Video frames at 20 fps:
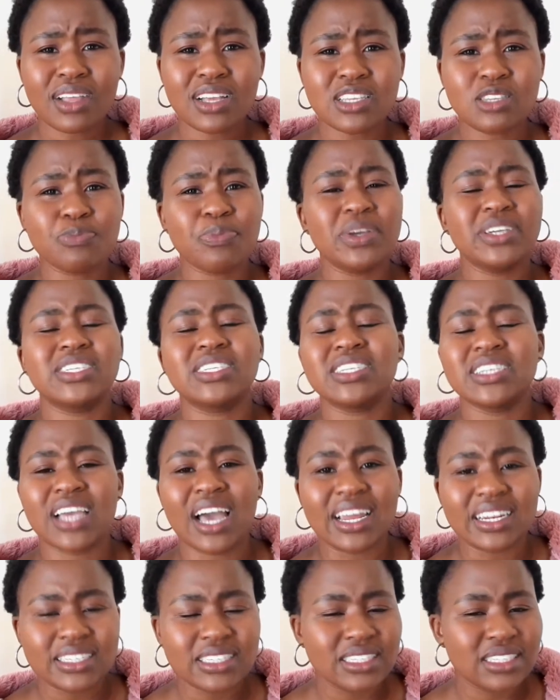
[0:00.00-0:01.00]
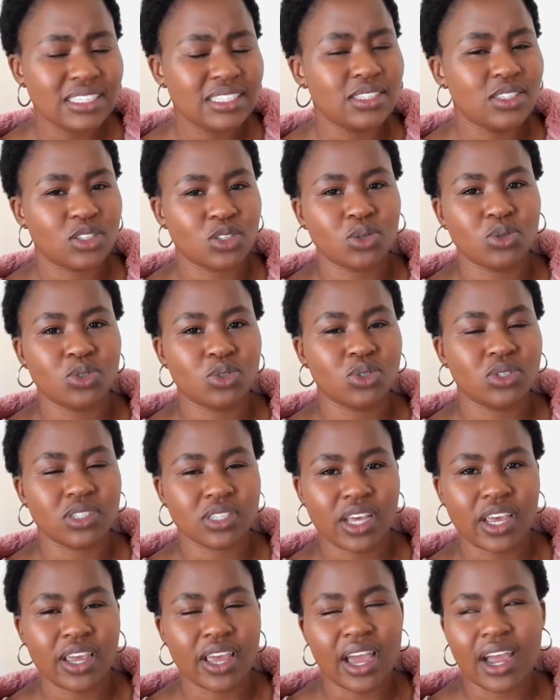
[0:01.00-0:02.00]
specialities, so to
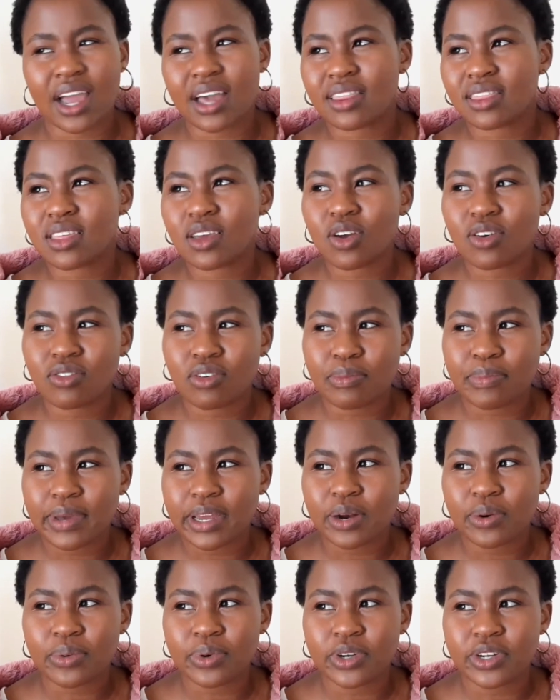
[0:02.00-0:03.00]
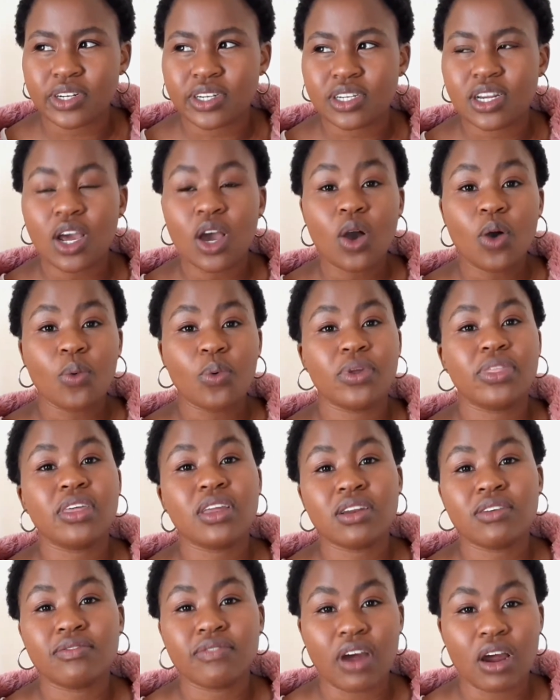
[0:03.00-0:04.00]
say. I can't think of a better word, within
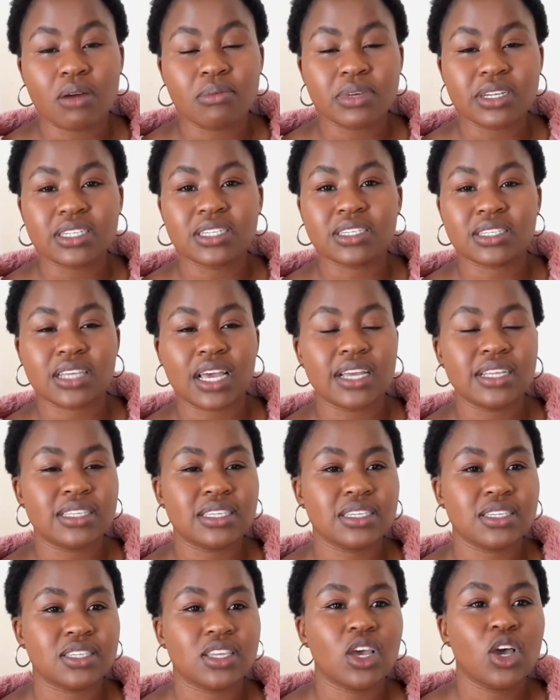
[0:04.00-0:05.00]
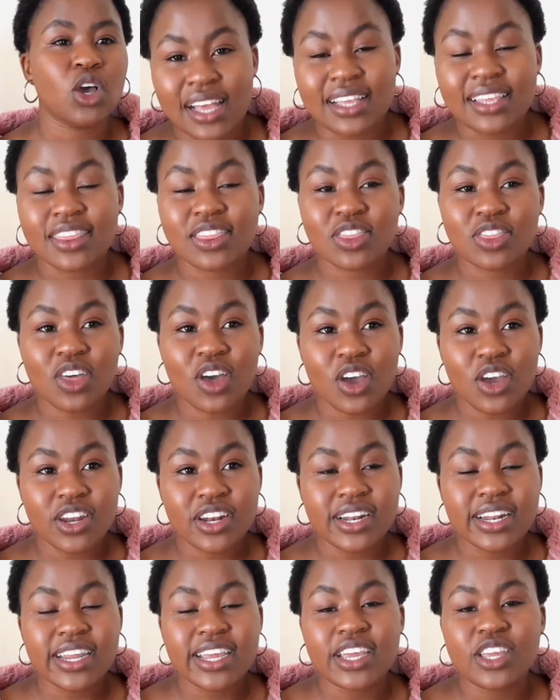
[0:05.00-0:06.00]
environmental sciences.
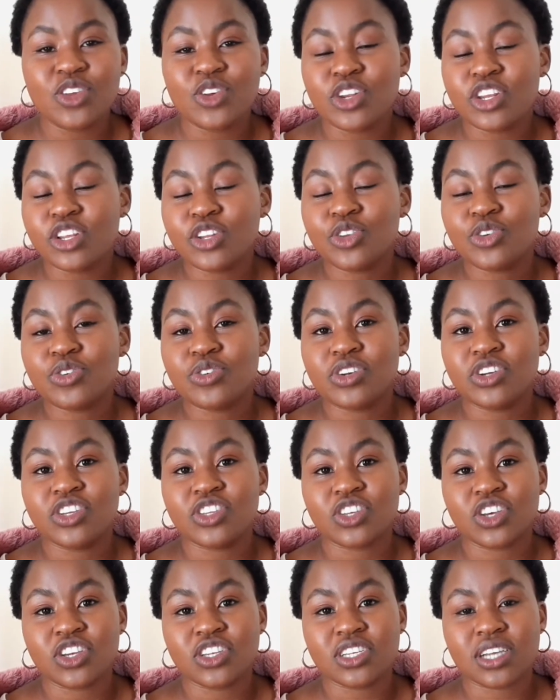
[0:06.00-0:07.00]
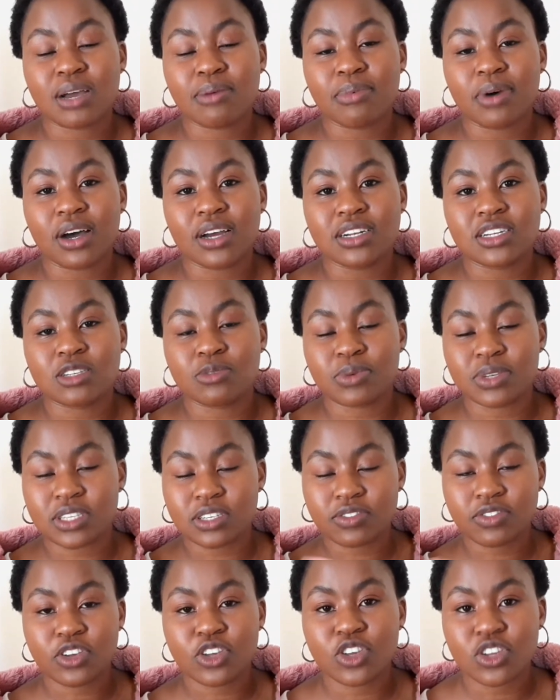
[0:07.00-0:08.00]
Thirdly, you need to research about
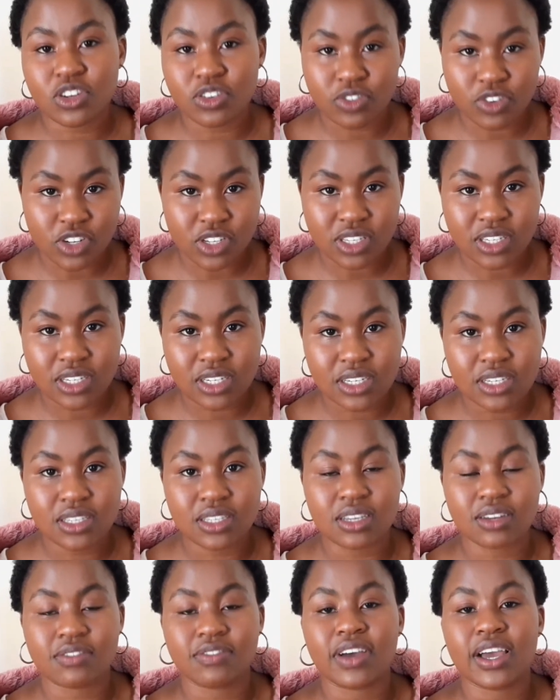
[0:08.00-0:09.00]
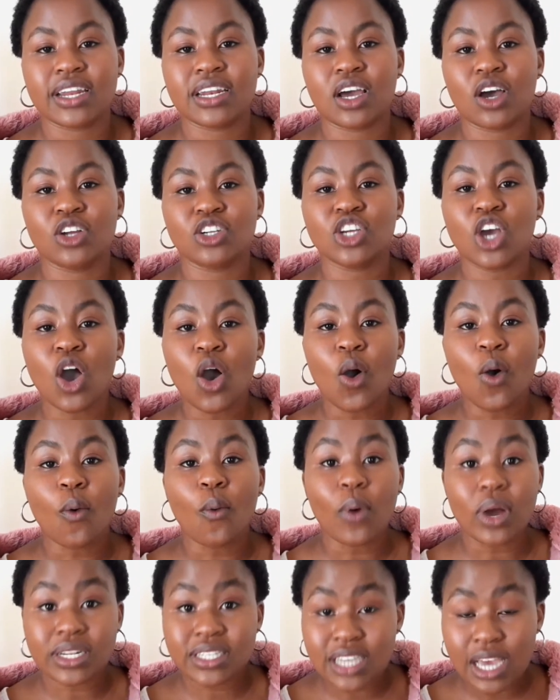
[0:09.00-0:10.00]
specific universities and find out
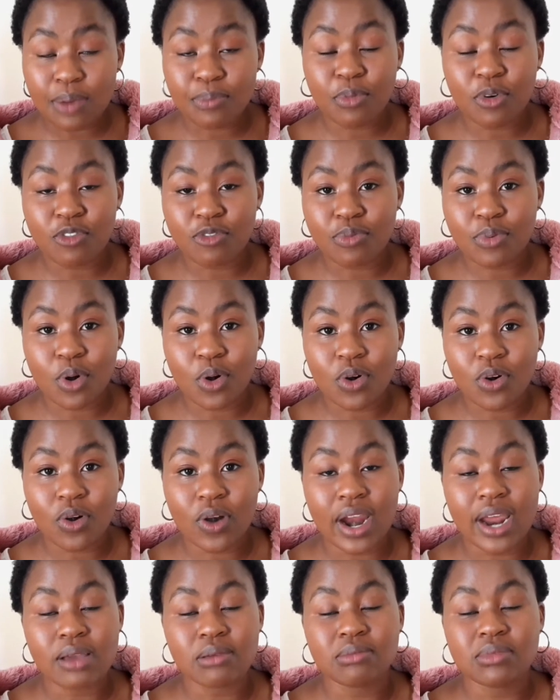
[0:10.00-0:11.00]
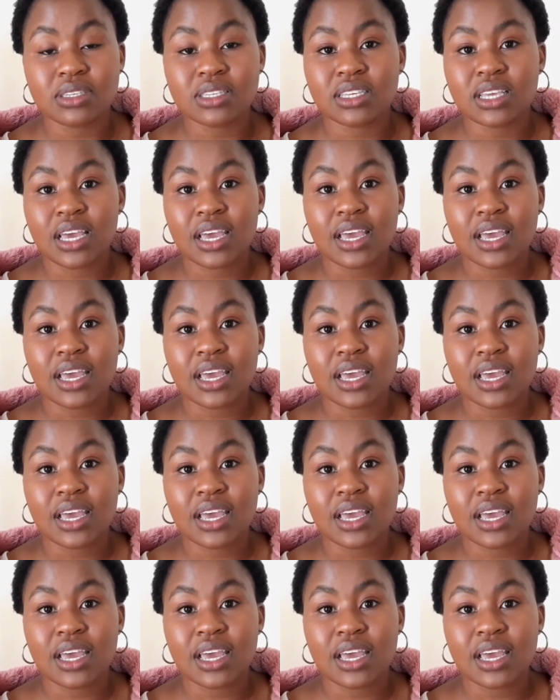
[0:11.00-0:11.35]
what type of programs